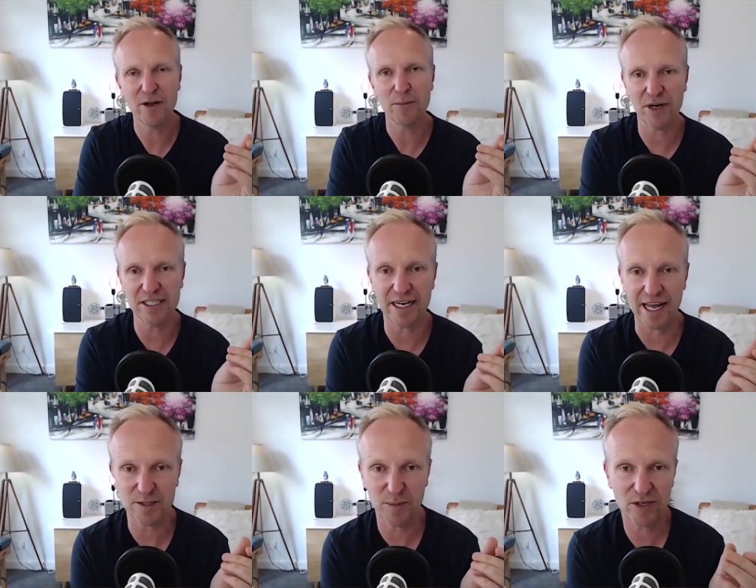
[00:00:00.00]
brings in
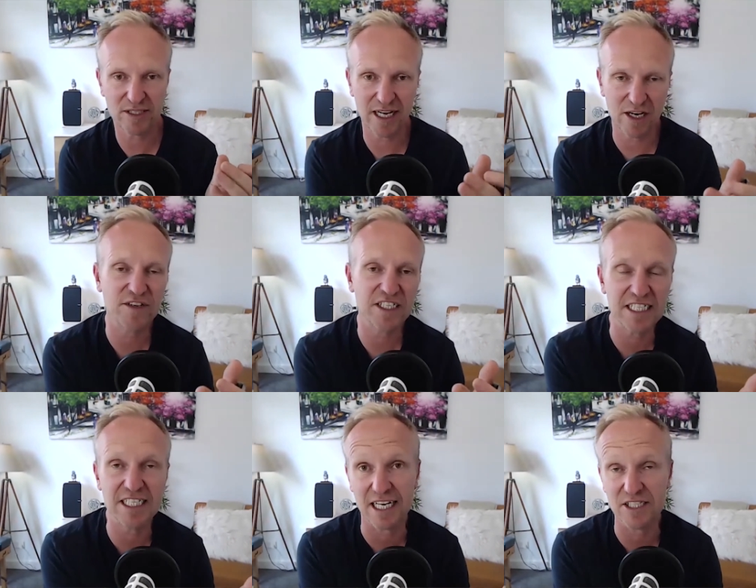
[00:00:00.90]
experts and obviously
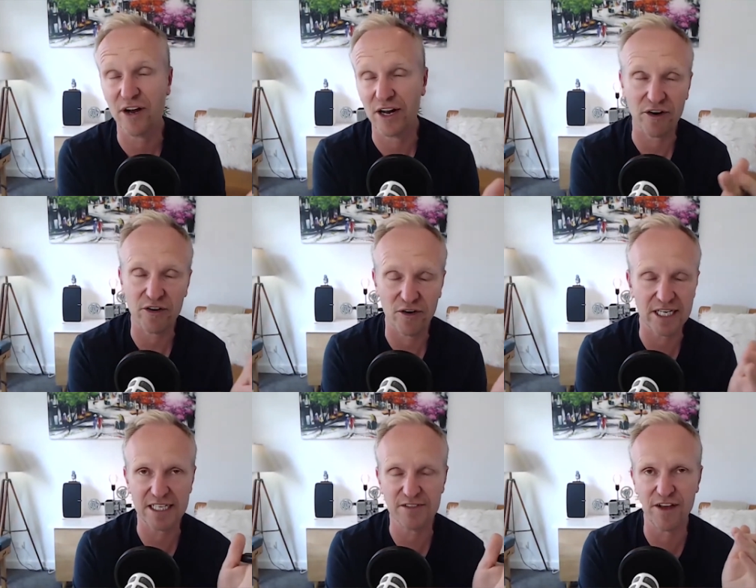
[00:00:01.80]
she does create her own content
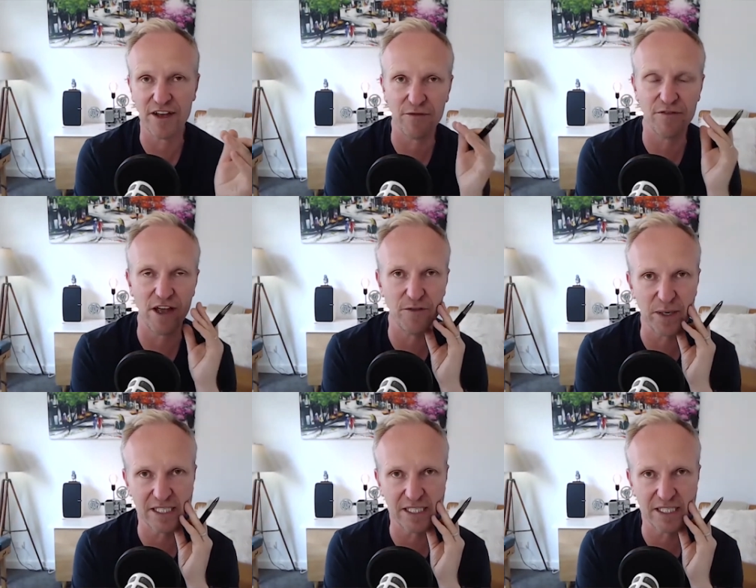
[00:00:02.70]
that's unfair for me to